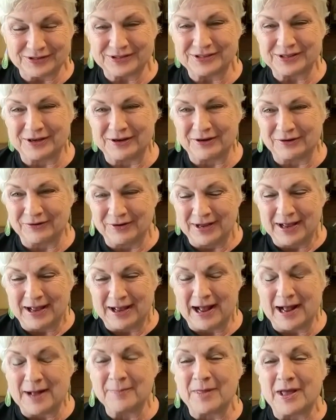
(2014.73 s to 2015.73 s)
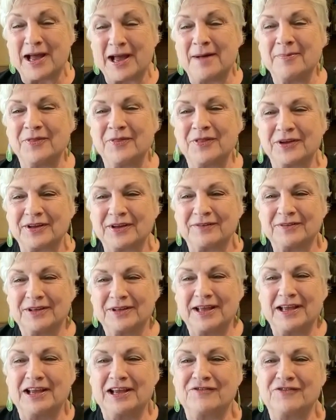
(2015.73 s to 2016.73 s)
So I'm I'm the
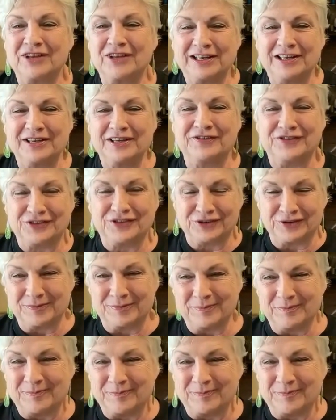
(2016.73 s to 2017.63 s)
heavy lifter.